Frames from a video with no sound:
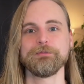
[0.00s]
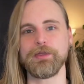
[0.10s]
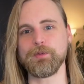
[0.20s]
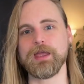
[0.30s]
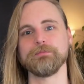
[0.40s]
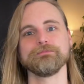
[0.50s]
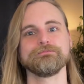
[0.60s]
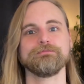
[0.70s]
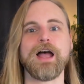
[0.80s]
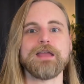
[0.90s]
By the way,
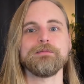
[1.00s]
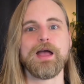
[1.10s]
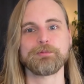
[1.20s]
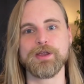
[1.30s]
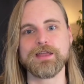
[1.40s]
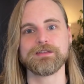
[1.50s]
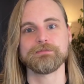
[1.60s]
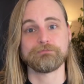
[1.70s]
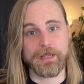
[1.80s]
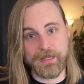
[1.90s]
hi, I'm Grant,
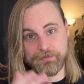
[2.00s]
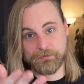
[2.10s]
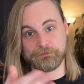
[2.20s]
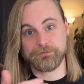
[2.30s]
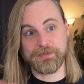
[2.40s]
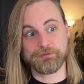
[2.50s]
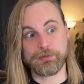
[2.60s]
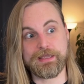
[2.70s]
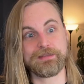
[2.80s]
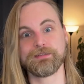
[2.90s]
and this
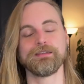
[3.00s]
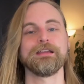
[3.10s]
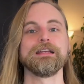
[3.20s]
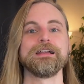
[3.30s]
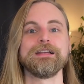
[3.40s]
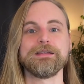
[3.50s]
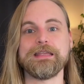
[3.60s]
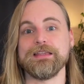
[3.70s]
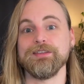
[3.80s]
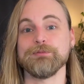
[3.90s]
place
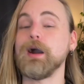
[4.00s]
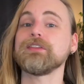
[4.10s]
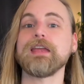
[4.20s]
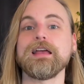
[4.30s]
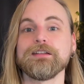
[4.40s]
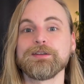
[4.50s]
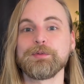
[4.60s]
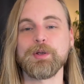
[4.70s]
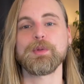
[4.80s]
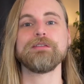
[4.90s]
is Mossy Antler,
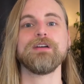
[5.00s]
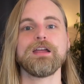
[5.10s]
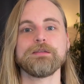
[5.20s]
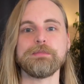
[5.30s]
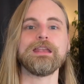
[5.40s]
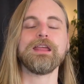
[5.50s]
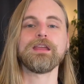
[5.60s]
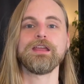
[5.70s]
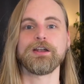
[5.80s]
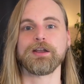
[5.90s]
where we find meaning
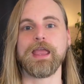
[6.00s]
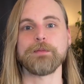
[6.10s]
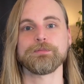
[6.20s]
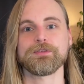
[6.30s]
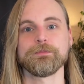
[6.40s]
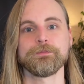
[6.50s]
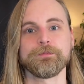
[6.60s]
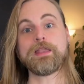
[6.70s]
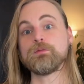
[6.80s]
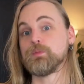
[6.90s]
in our games.
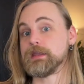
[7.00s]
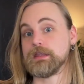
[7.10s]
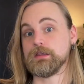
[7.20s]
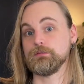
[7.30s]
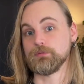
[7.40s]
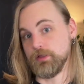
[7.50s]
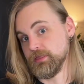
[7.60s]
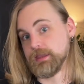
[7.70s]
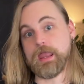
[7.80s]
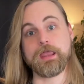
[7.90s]
When we run
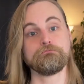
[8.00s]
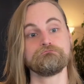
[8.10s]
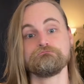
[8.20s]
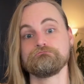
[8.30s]
the game,